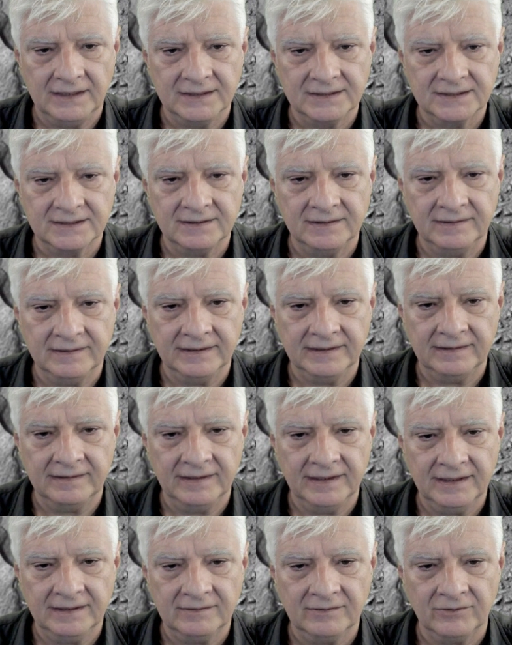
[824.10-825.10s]

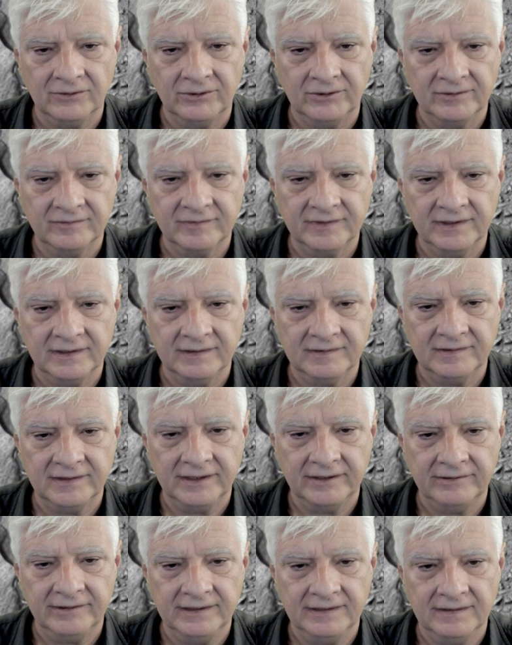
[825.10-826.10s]
inside that carved
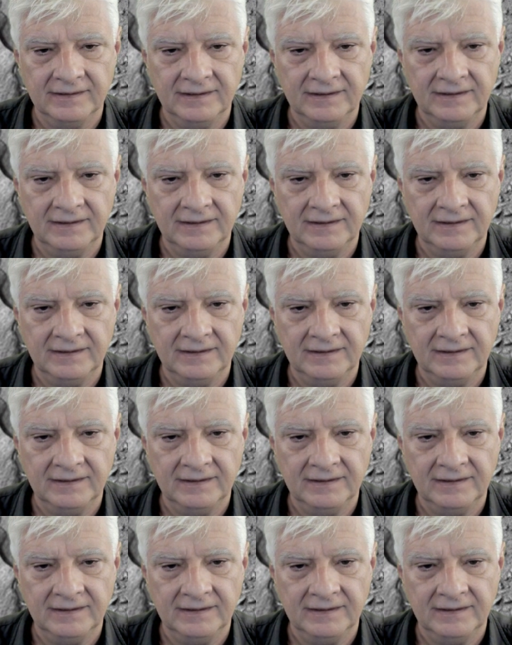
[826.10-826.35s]
out area